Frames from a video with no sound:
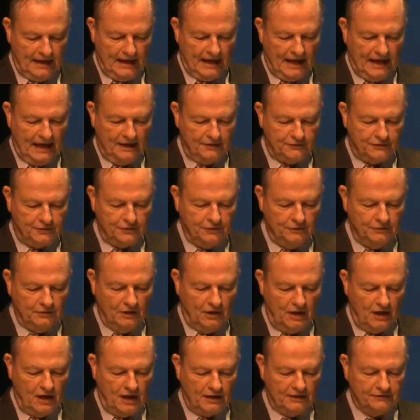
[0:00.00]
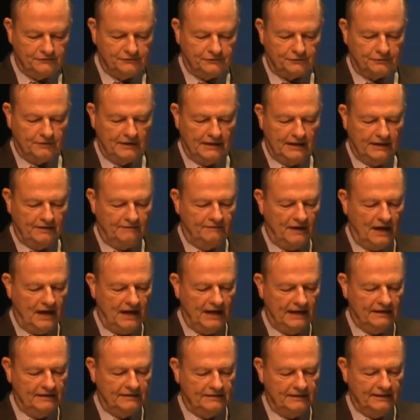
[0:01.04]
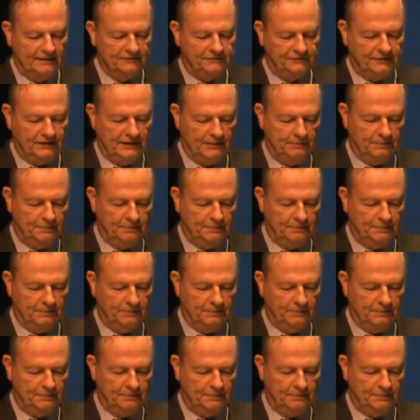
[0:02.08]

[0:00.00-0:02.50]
And too long a string of high-intensity